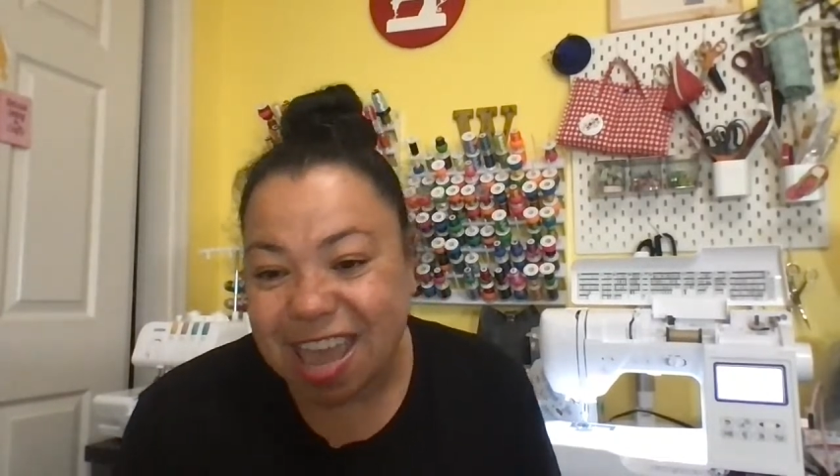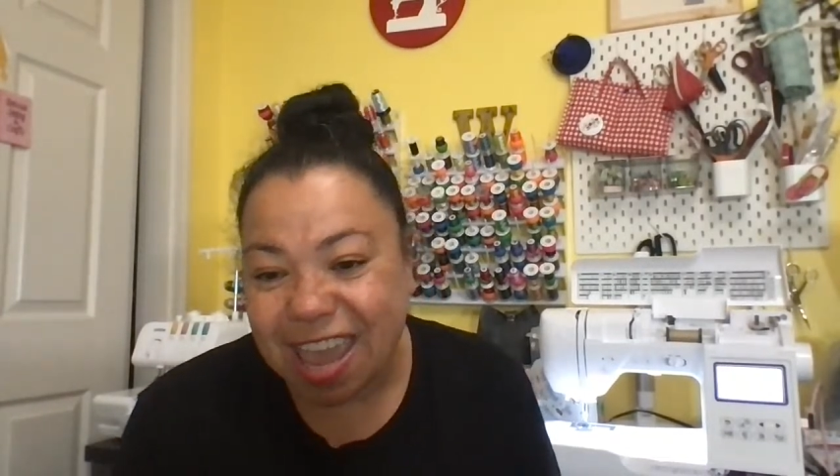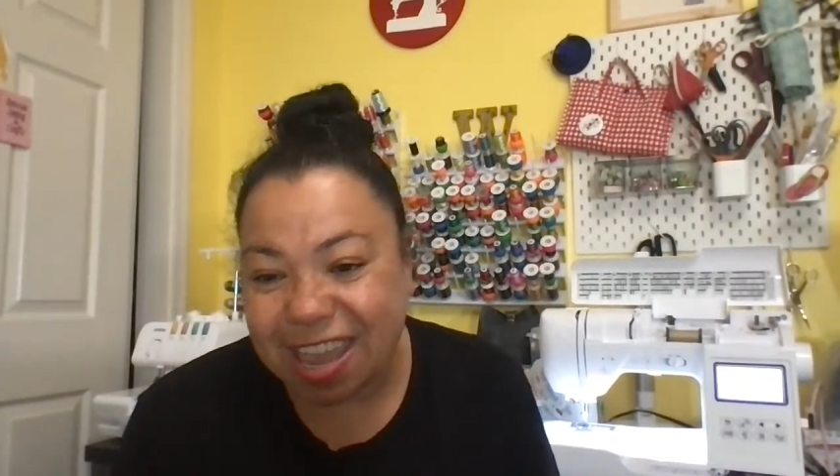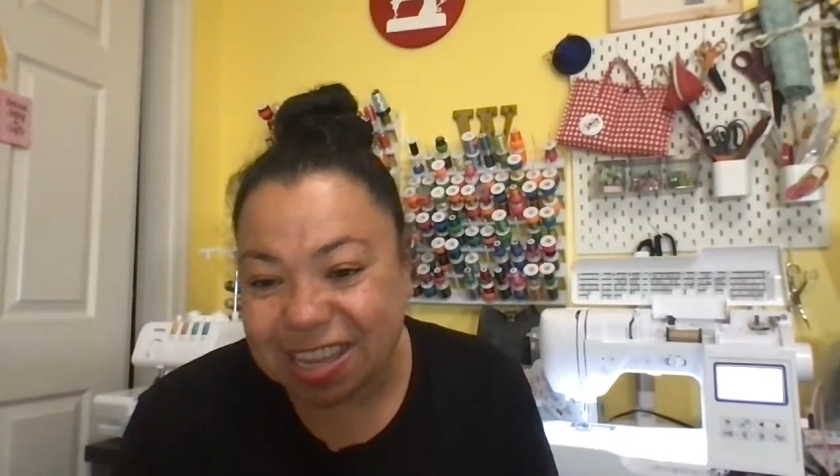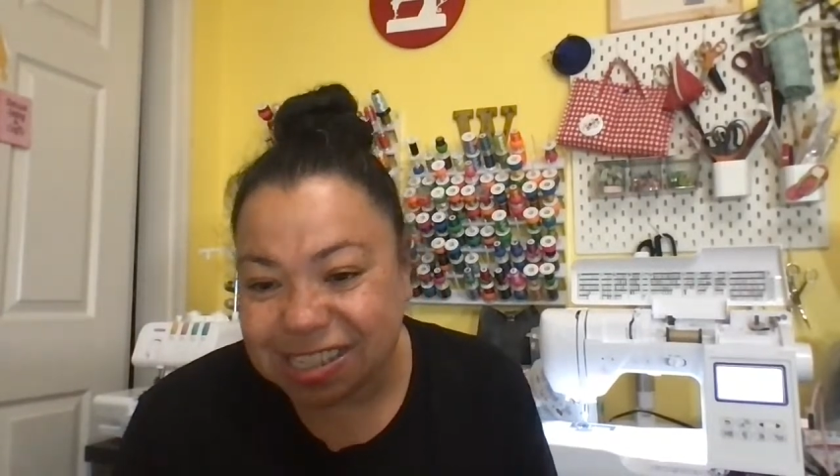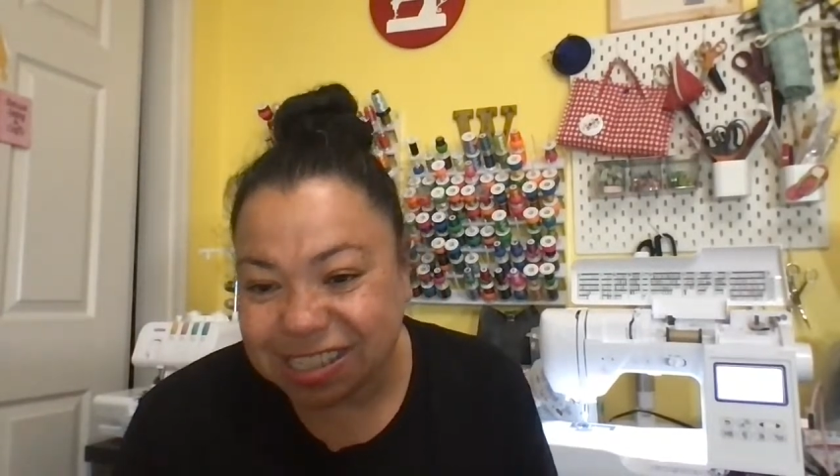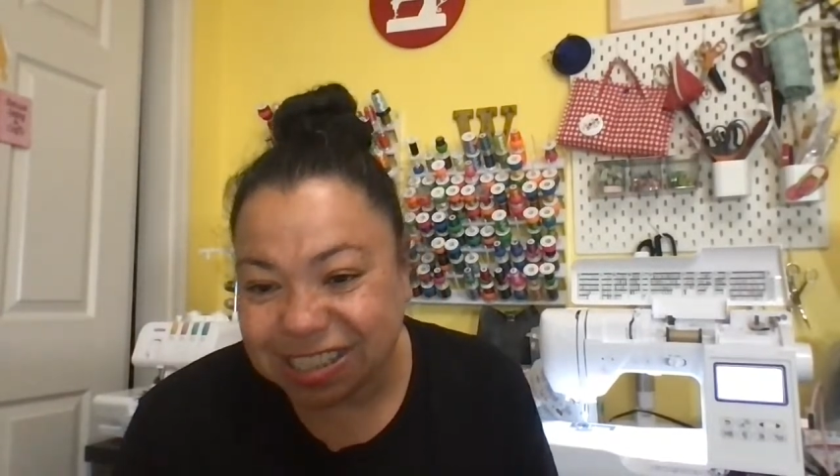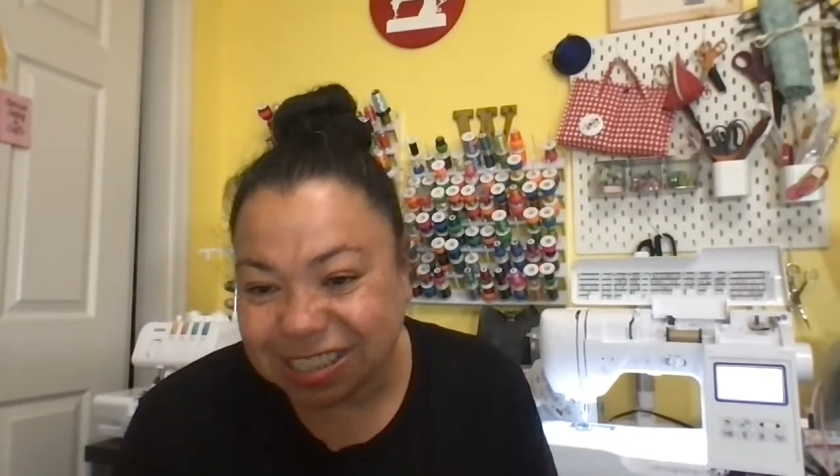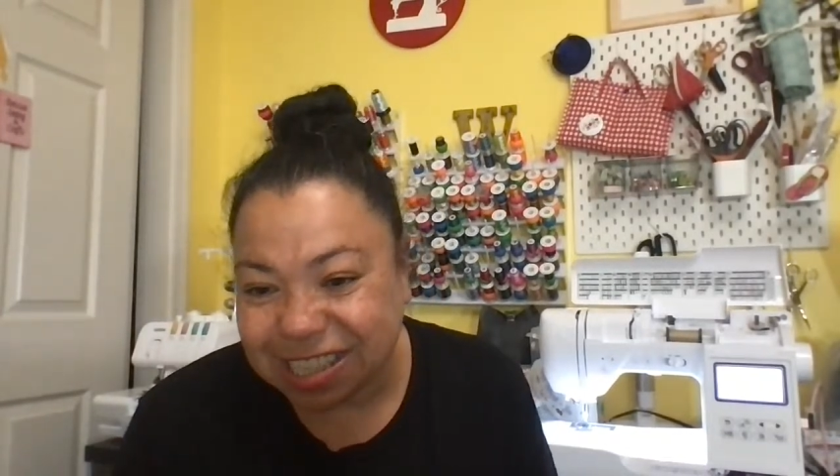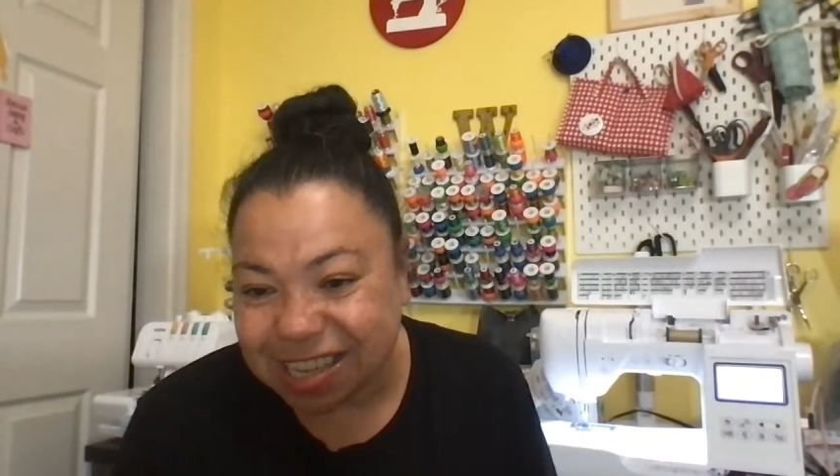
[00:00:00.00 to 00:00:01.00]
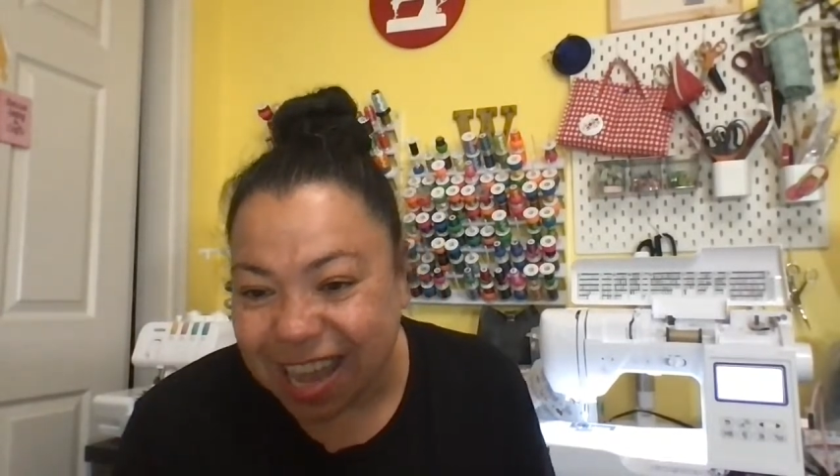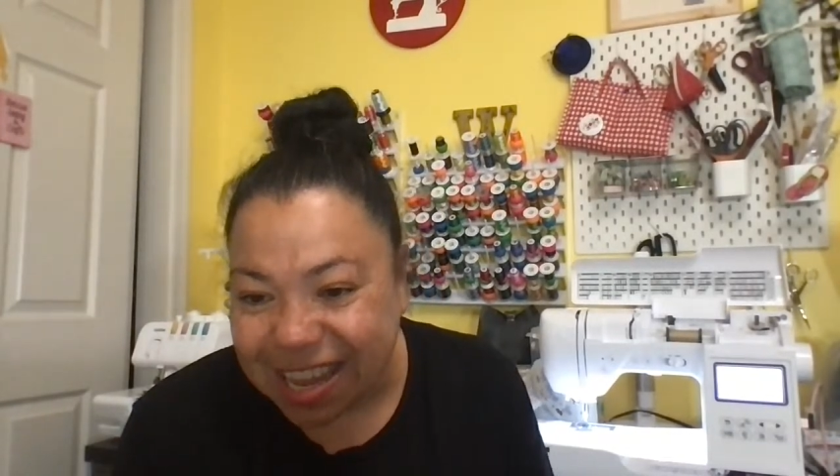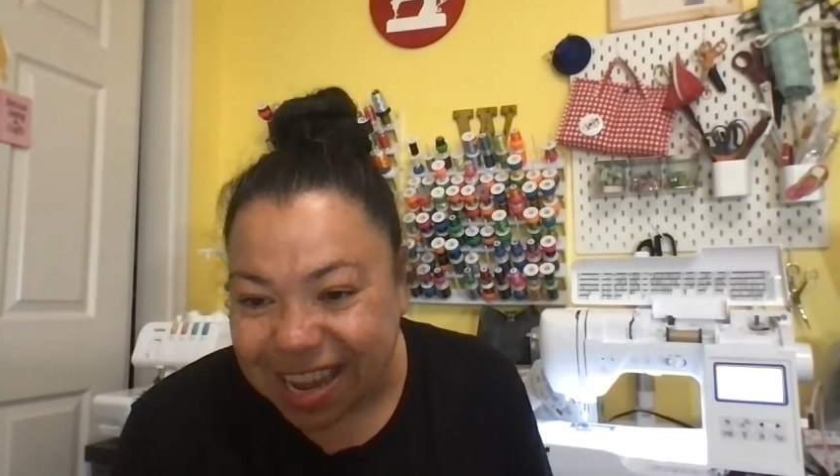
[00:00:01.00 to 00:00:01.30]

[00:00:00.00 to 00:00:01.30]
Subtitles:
Hey, Alicia. Hey,